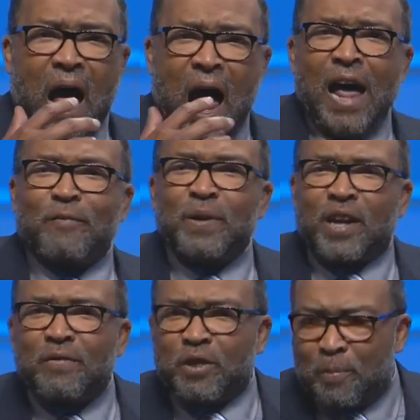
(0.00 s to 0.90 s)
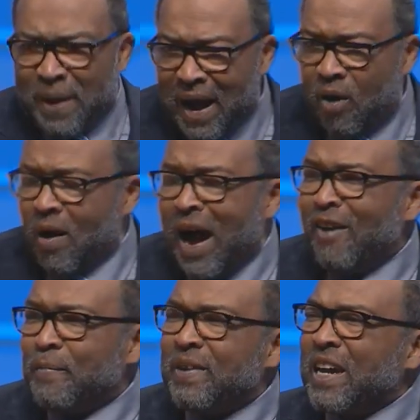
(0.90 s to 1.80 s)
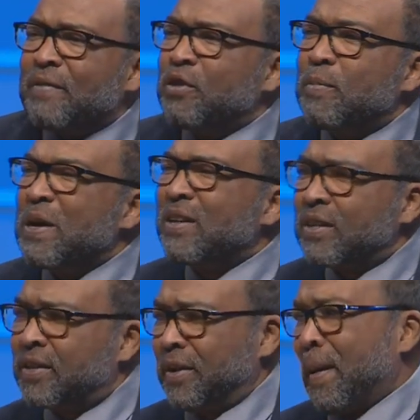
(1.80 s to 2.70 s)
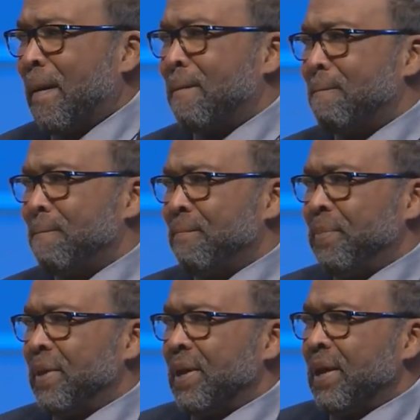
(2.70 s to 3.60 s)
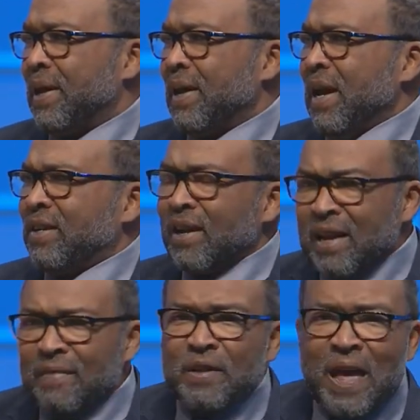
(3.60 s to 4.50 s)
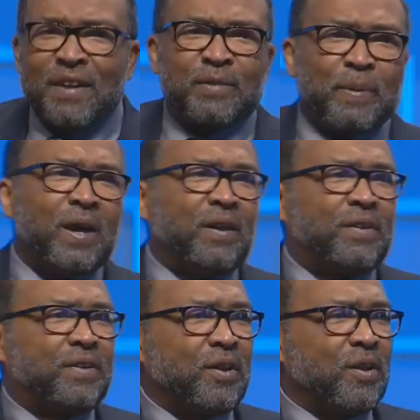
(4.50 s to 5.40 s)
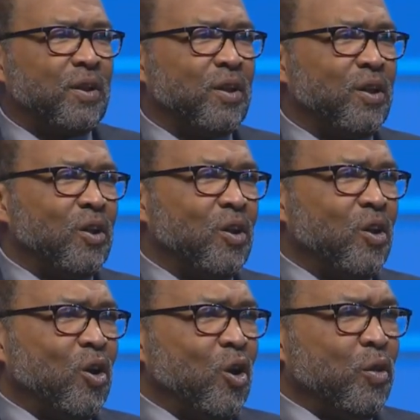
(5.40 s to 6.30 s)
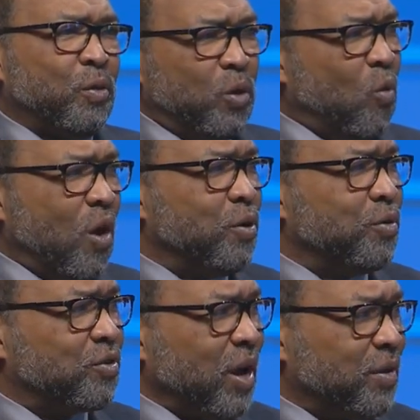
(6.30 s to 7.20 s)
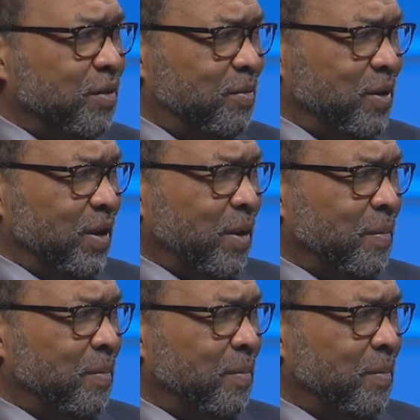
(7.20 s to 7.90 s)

"I have been given the power. I have been given the ability to live in that space through the one who strengthens me."